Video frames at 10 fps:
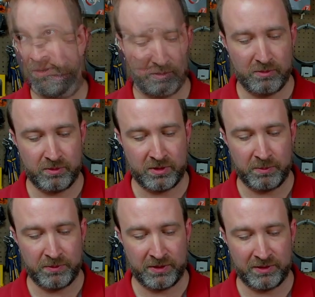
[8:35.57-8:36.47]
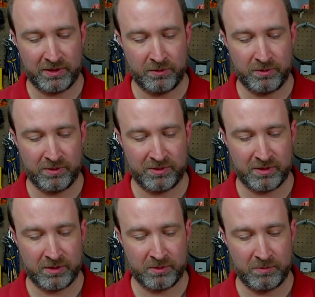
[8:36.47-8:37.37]
So a couple things I noticed:
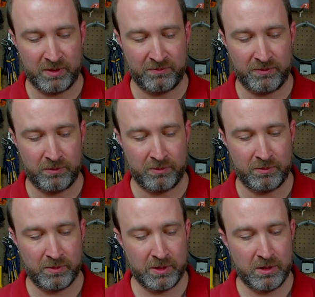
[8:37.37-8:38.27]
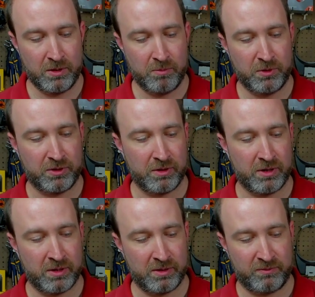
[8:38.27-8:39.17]
if you
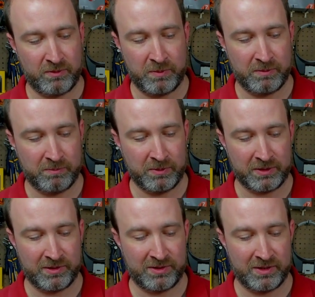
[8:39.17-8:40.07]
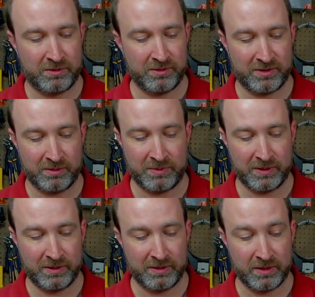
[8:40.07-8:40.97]
plug this into
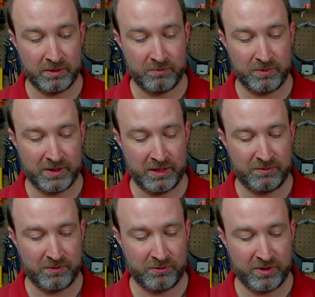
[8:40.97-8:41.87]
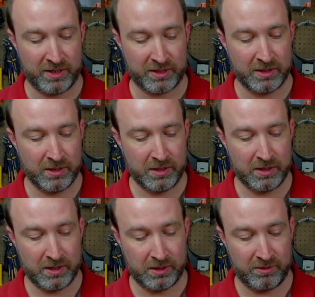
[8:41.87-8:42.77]
something with a headphone jack,
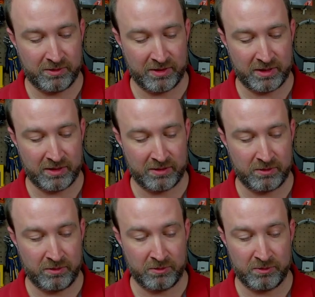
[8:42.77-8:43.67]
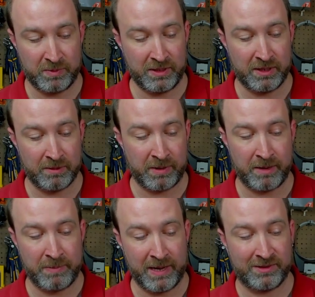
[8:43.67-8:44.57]
and you set it to USB, it
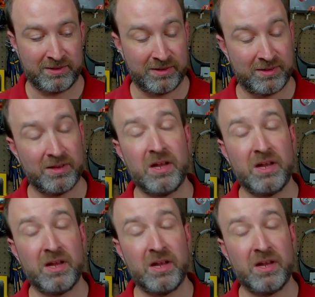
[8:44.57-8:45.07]
bypasses